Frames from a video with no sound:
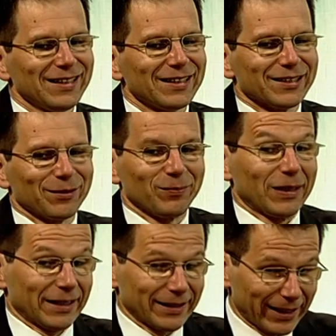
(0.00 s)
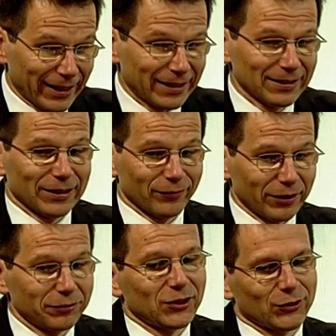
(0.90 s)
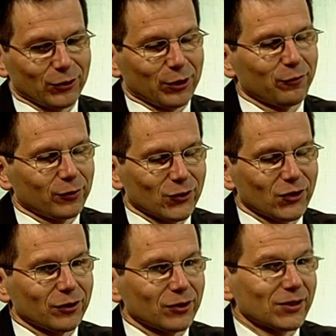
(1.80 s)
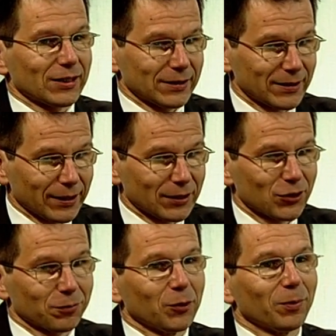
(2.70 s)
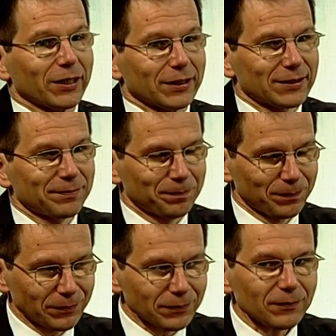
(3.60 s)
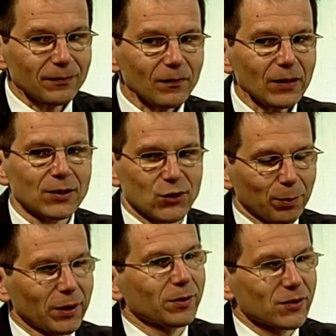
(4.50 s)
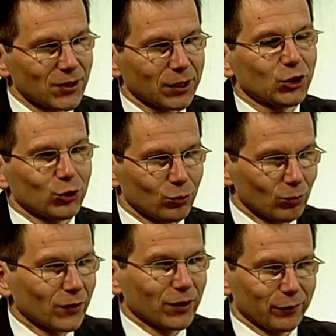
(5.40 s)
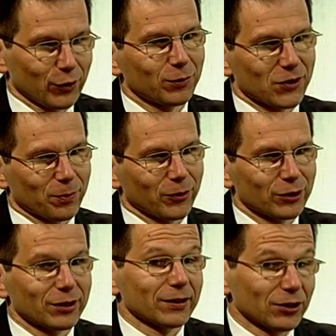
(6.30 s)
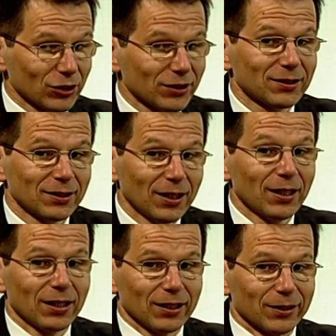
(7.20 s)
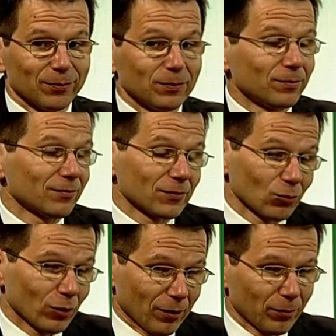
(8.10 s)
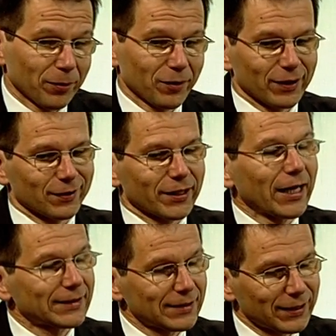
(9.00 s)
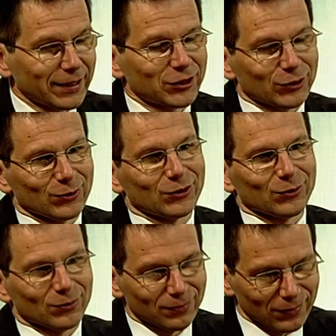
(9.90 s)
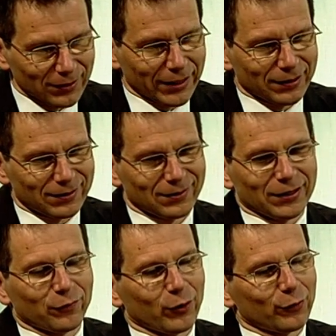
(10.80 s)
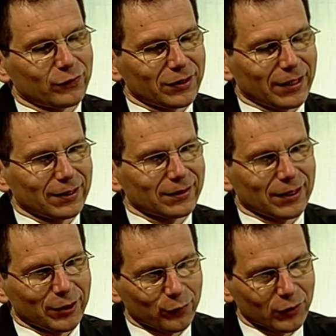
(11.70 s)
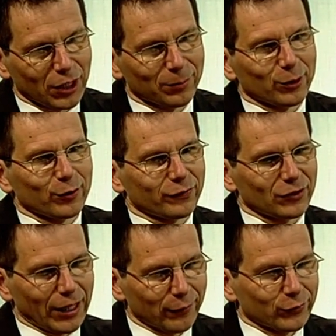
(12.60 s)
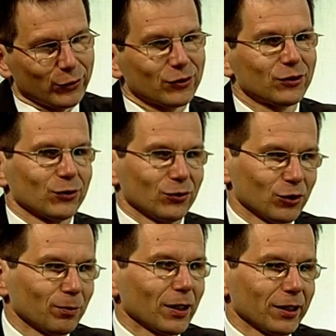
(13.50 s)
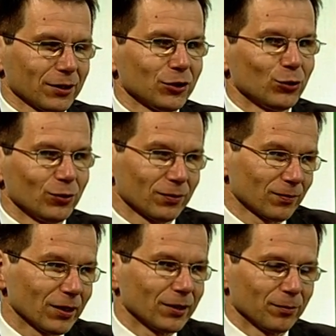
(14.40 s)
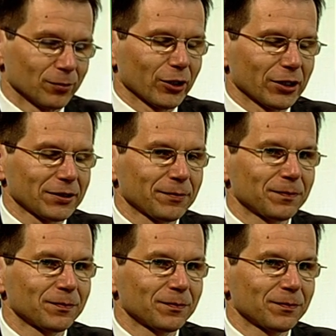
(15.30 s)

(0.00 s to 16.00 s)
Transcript: And again, a very strong influence here is status quo bias. So people stick to what they've always bought, and they're just, maybe they hesitate to get involved and overcome all of the effort to buy a new product.